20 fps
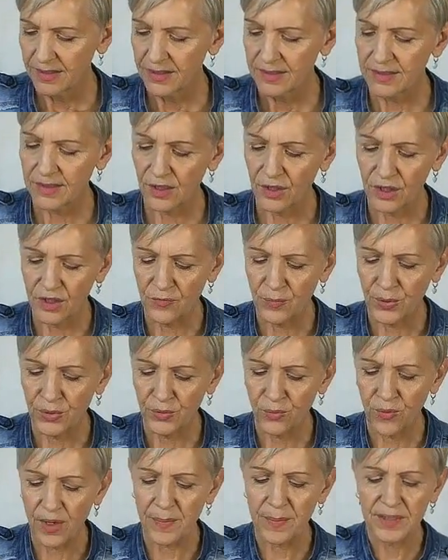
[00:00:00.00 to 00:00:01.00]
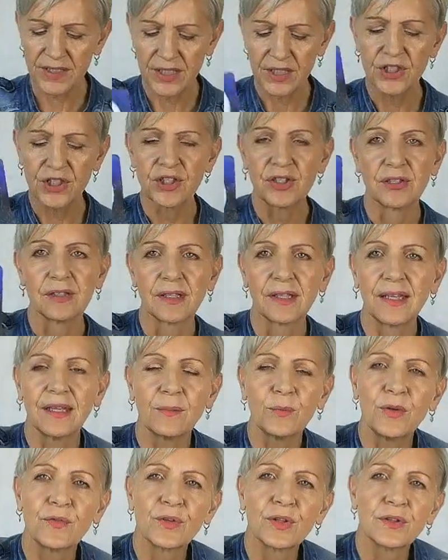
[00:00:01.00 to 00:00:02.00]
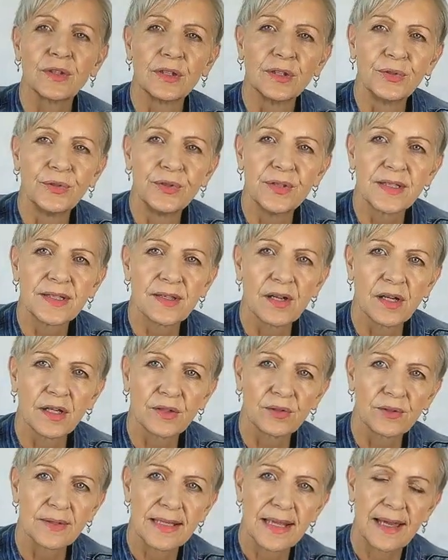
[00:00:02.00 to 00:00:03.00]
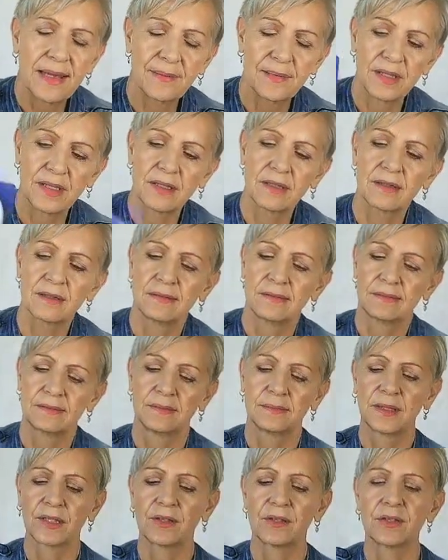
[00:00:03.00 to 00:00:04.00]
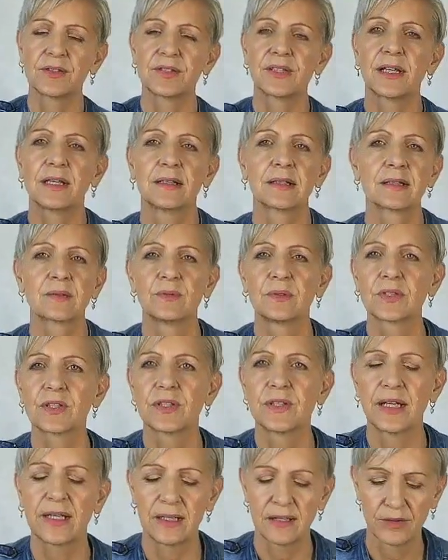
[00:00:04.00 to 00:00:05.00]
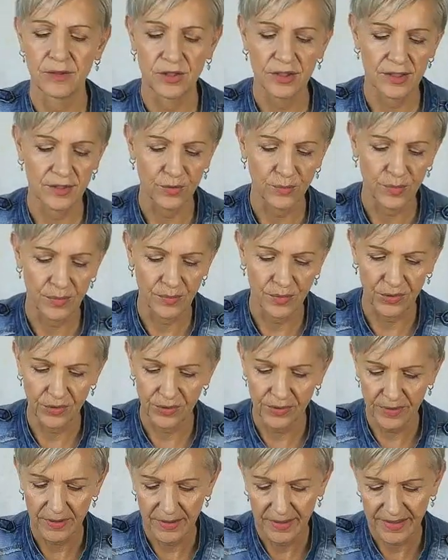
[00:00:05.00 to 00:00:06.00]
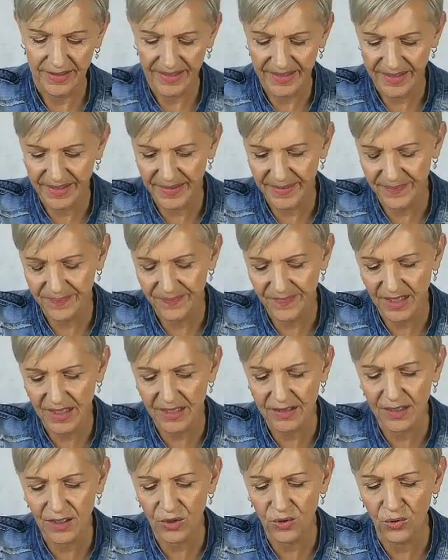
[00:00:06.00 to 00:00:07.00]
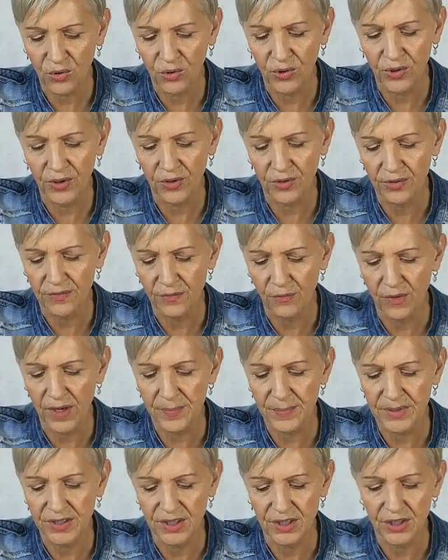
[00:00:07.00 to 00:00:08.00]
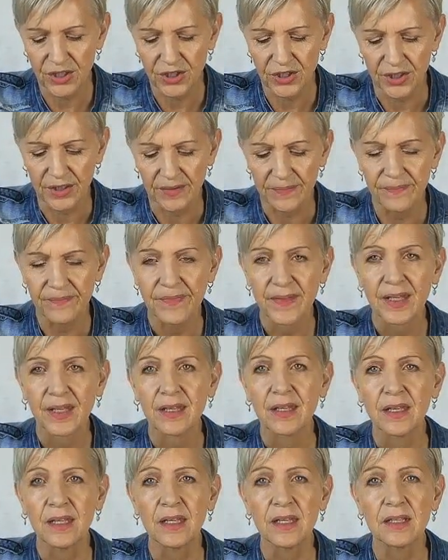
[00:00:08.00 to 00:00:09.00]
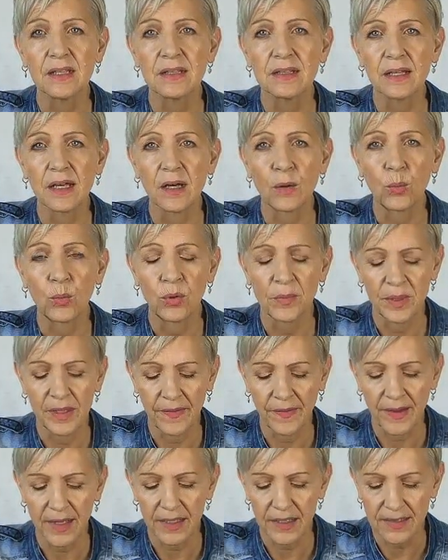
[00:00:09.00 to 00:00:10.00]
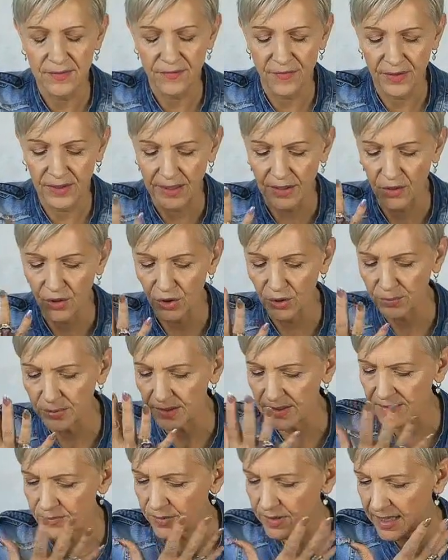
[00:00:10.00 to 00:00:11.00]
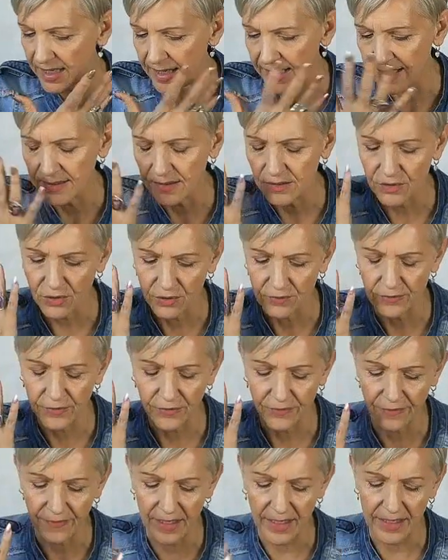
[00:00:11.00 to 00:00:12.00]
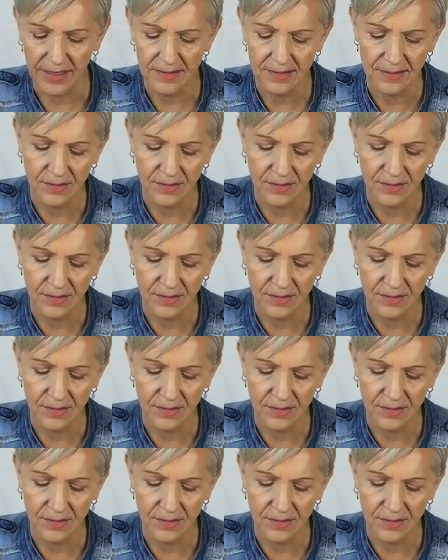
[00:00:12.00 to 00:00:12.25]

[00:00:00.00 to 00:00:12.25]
So you've pulled repetition. Again, we've got the lunar cycles happening. Oh, my God, darlings, watch that super moon. In the corner of repetition is a woman that is feeling hopeless with her hands over her face.